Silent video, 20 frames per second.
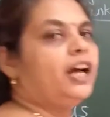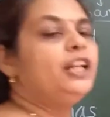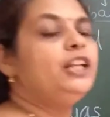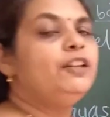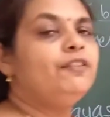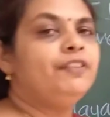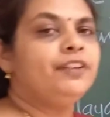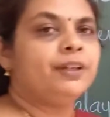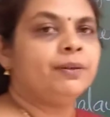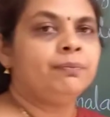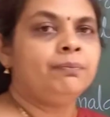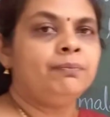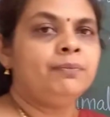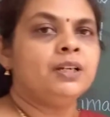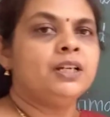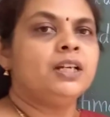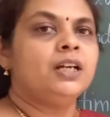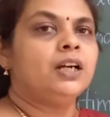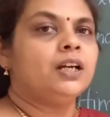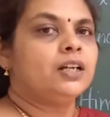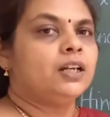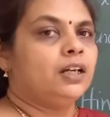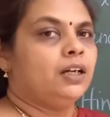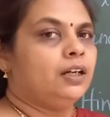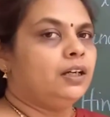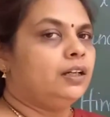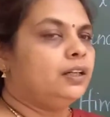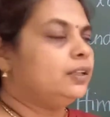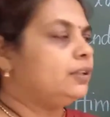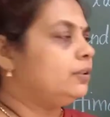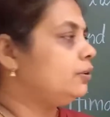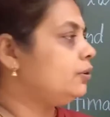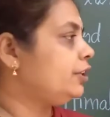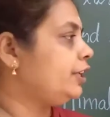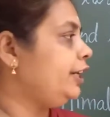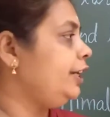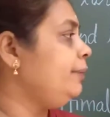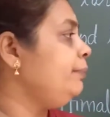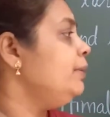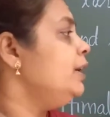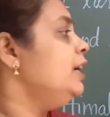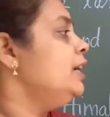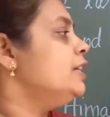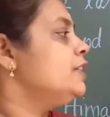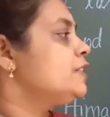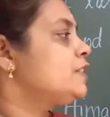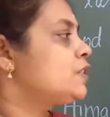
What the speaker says: Alluvium. Okay,